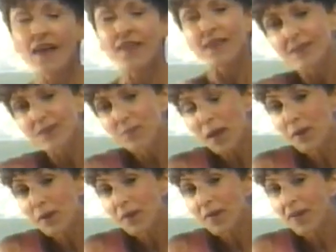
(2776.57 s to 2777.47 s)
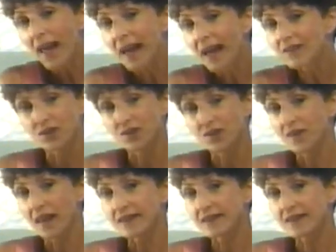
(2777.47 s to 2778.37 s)
This may be the answer to
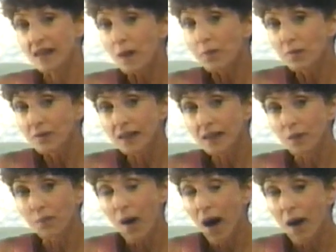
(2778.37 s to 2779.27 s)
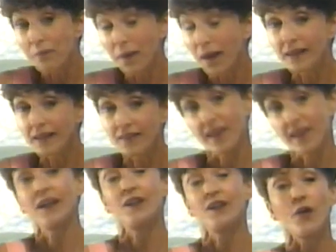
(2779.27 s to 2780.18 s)
that stubborn little pot belly
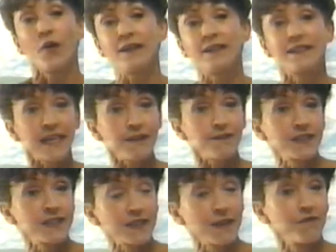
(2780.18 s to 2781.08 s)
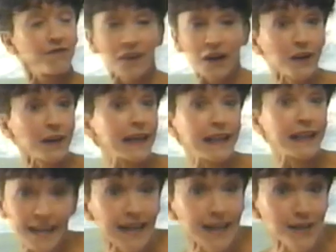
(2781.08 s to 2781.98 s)
that annoys even some fairly
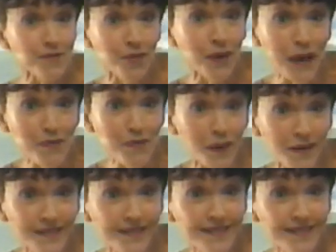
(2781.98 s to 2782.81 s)
lean people